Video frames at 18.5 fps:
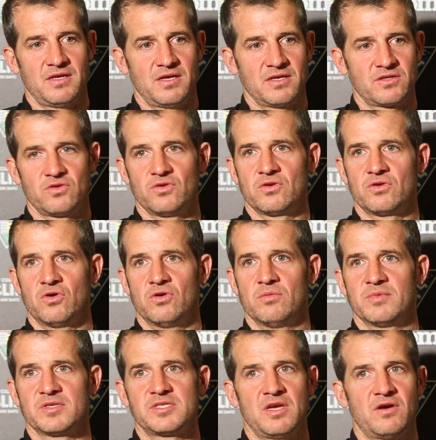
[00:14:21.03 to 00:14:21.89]
I took it
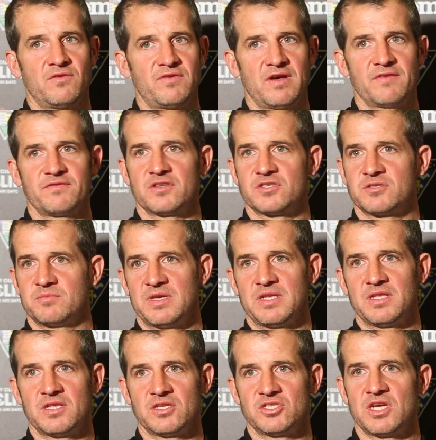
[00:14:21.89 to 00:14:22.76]
on myself after
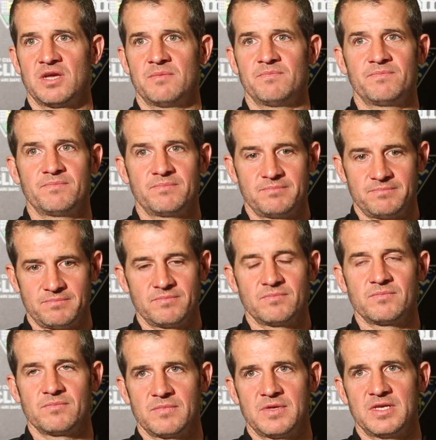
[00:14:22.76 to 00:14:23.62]
speaking to Jim.
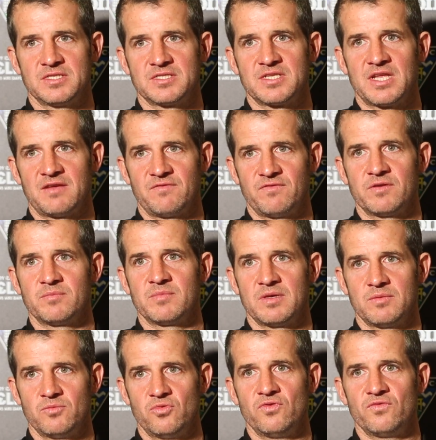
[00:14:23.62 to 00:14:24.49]
It's time for
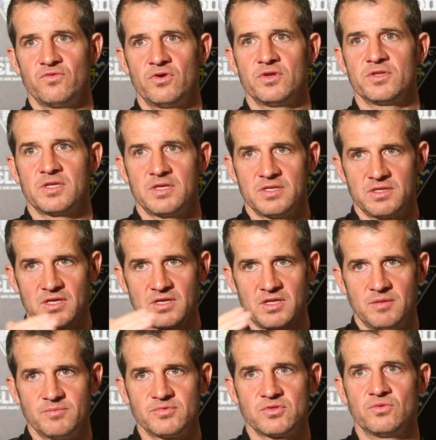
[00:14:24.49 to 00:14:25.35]
me to move on, and the
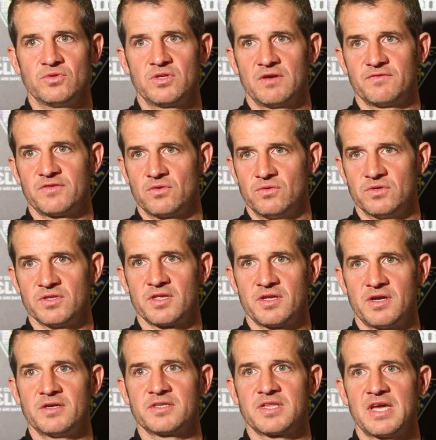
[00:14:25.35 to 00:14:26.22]
club's going to have to go in
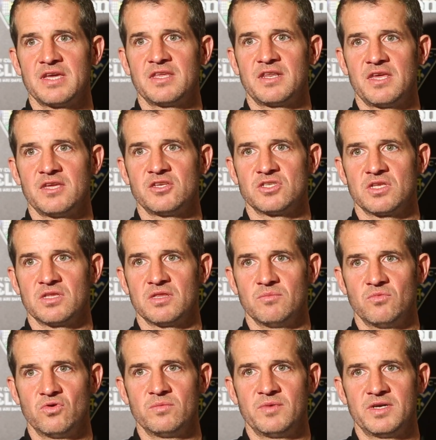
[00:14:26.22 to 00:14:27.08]
another direction at
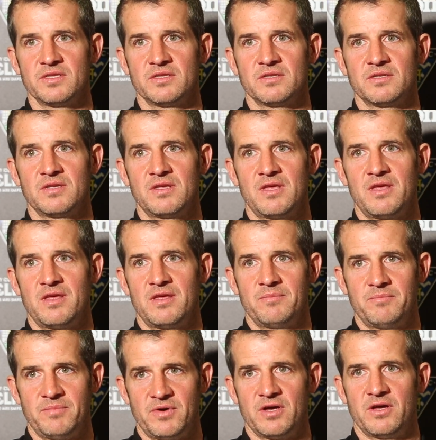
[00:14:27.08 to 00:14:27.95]
the moment,
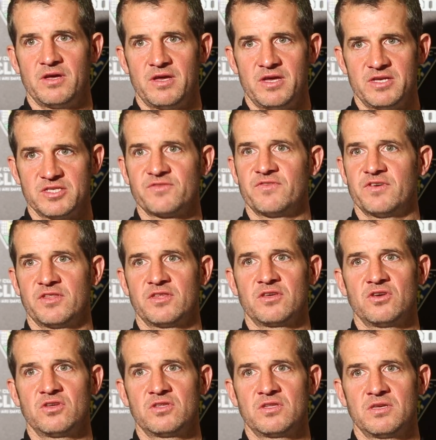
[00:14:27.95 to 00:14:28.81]
but it's for the
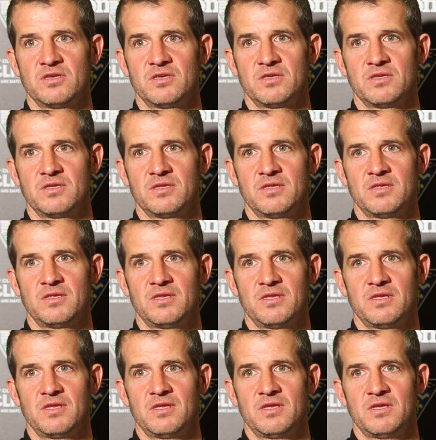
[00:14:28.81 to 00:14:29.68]
good.
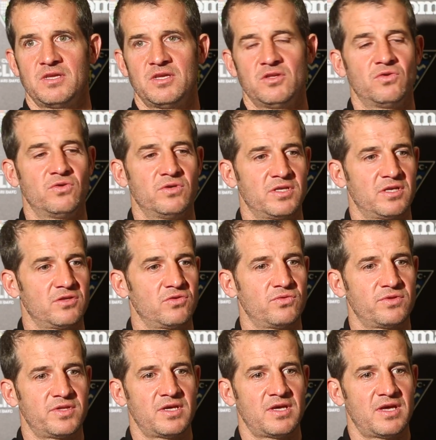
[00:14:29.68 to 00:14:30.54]
You know, and I
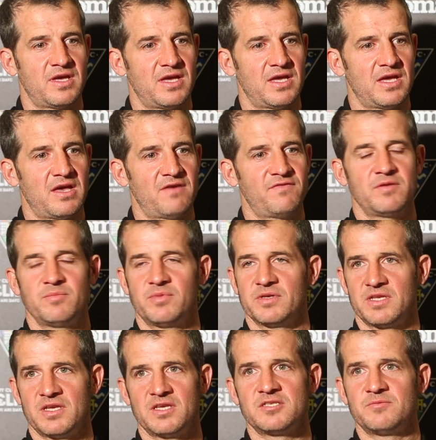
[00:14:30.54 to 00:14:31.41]
know that
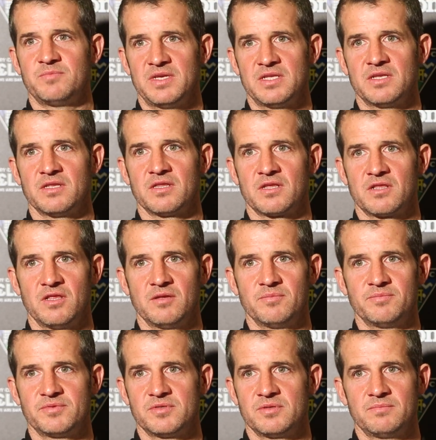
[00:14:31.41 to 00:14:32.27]
everybody that's been at the
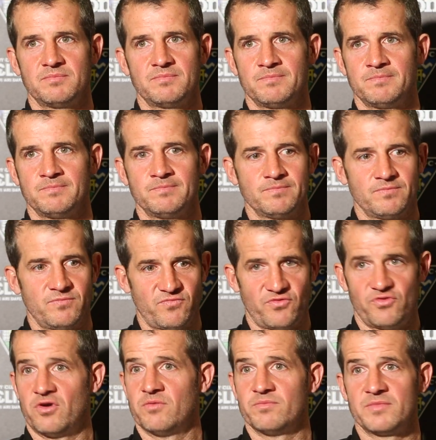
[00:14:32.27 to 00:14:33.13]
clubs
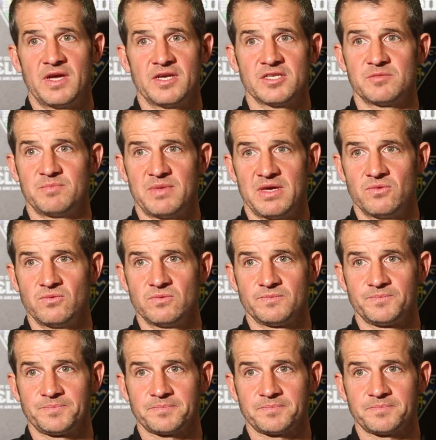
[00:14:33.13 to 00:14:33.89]
from that spell